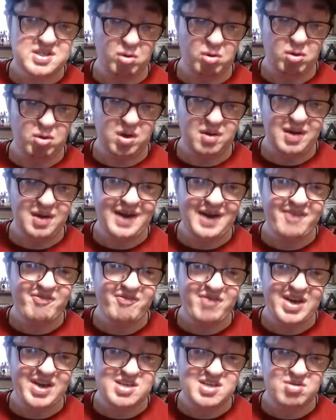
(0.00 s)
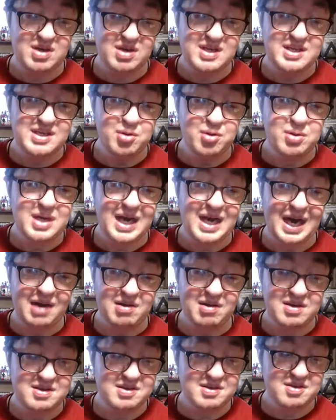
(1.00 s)
storyline featuring new
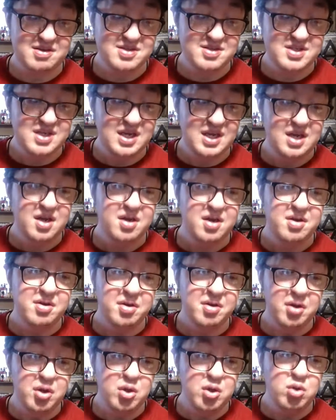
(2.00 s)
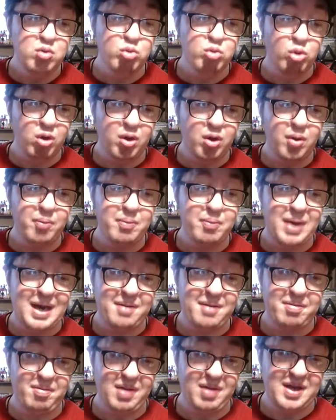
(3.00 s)
characters, new world
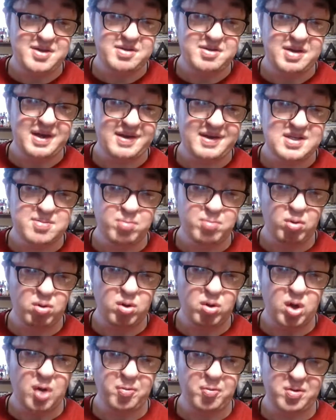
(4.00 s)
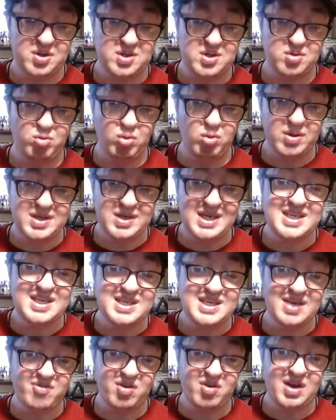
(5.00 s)
map lets you explore over
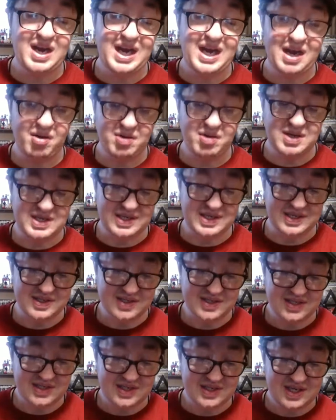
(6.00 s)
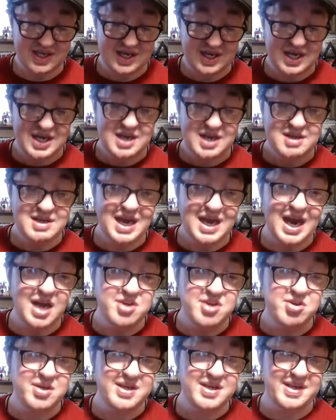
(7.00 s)
20 different areas." Yeah,
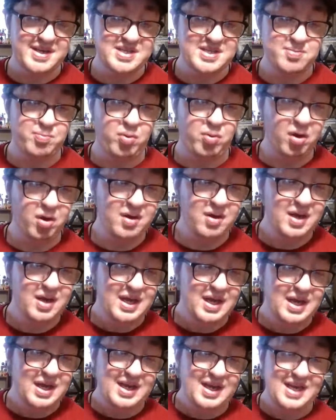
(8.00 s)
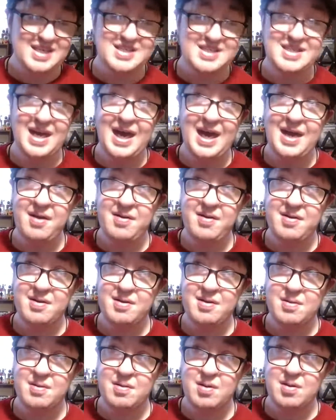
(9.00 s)
you can explore. It's not
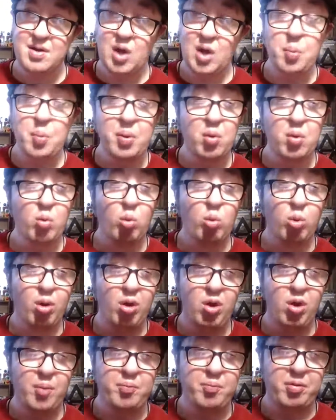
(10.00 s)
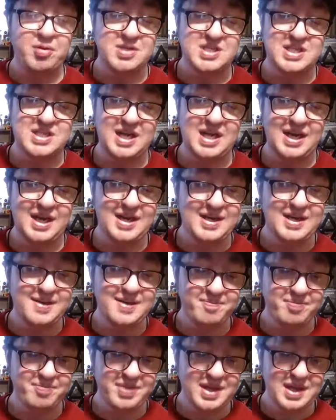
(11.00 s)
open world per se,
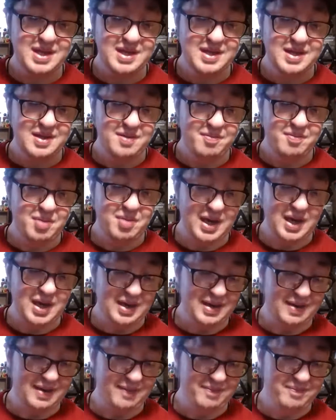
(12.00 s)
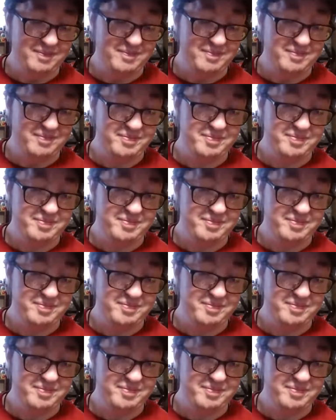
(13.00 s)
but